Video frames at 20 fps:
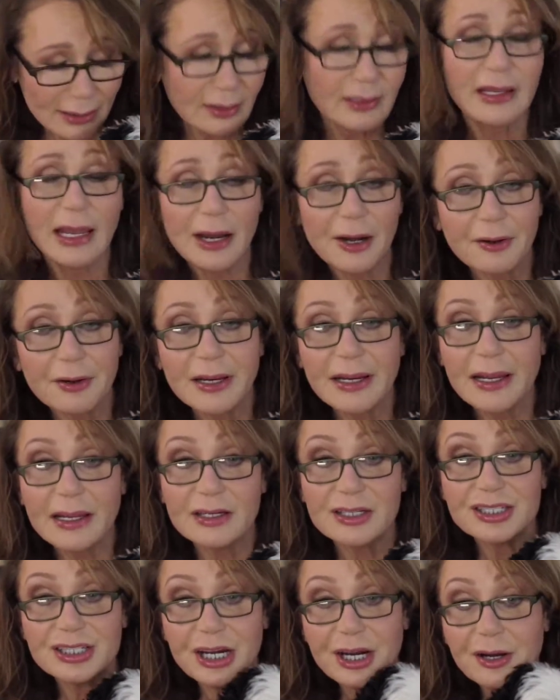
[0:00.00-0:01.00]
Carrie
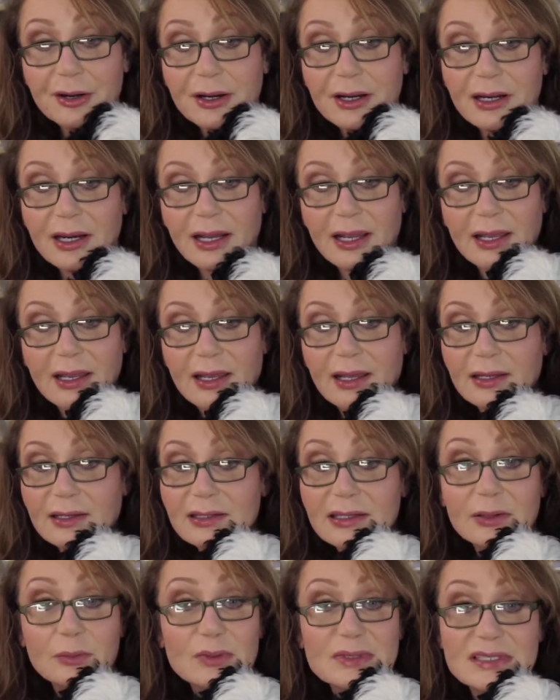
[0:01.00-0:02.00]
and Sharon, and
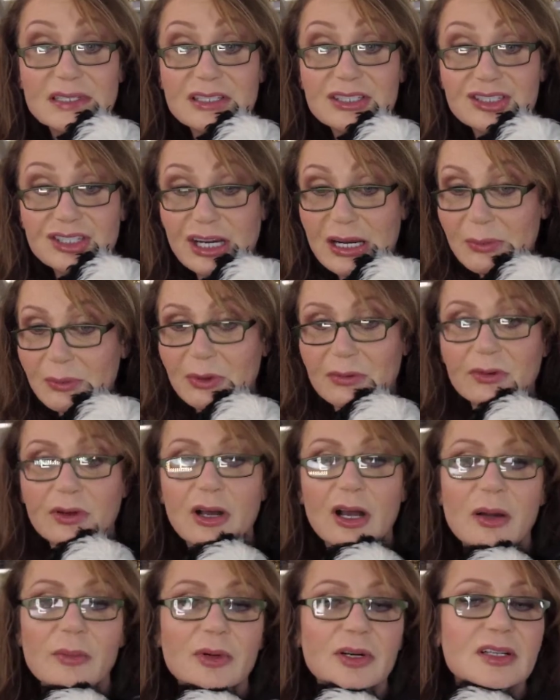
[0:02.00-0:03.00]
there was a Chamber of
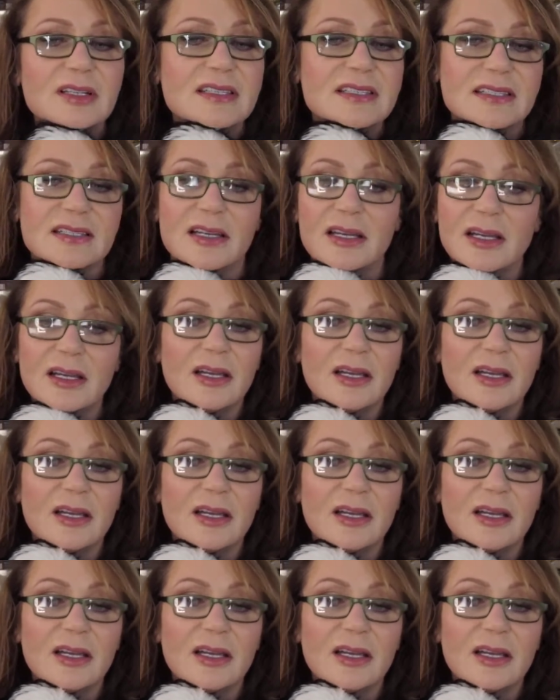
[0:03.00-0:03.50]
Commerce.